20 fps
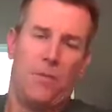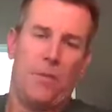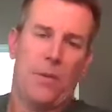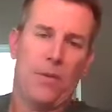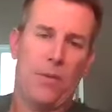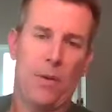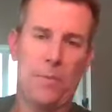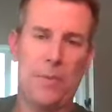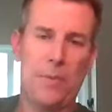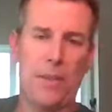You
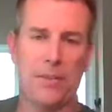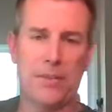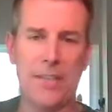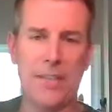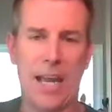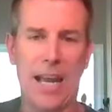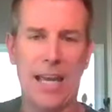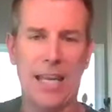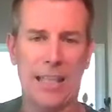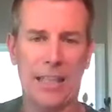want to be on the
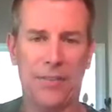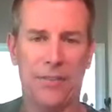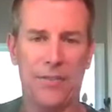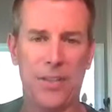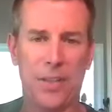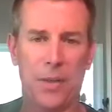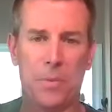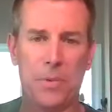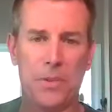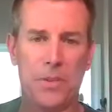side like a
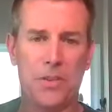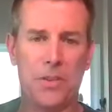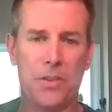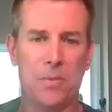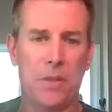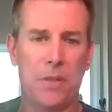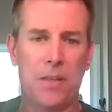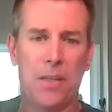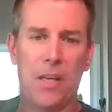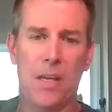fetal
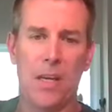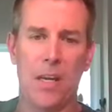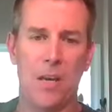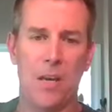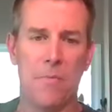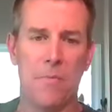position, but